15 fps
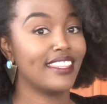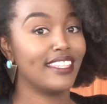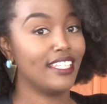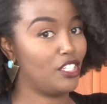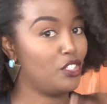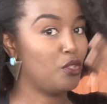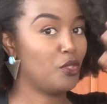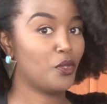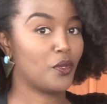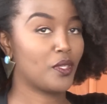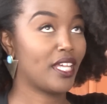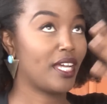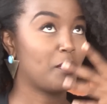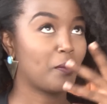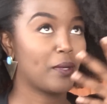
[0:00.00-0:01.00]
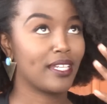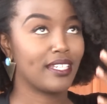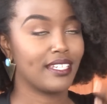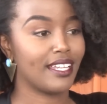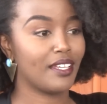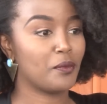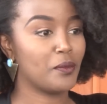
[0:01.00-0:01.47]
then you know that
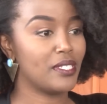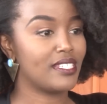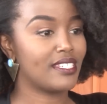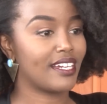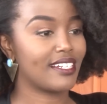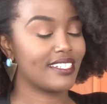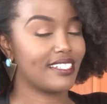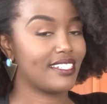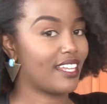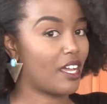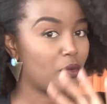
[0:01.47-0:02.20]
when we started,